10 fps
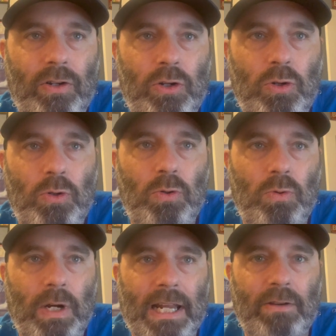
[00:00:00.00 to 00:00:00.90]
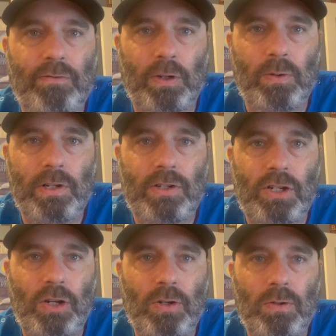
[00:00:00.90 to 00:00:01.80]
who influenced
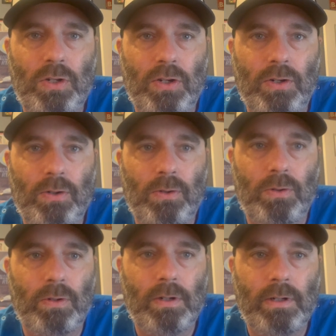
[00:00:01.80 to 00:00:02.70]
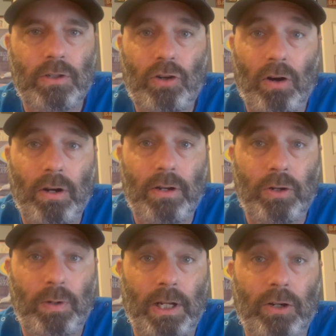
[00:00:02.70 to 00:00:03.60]
you to start
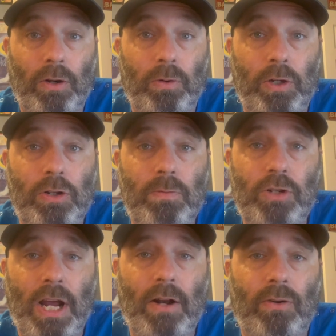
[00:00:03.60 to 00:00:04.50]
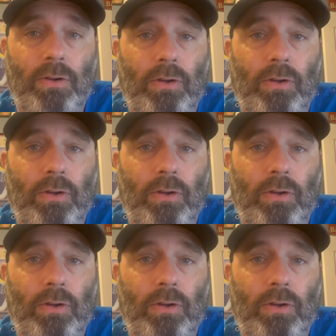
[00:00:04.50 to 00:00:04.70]
doing your own YouTube channel,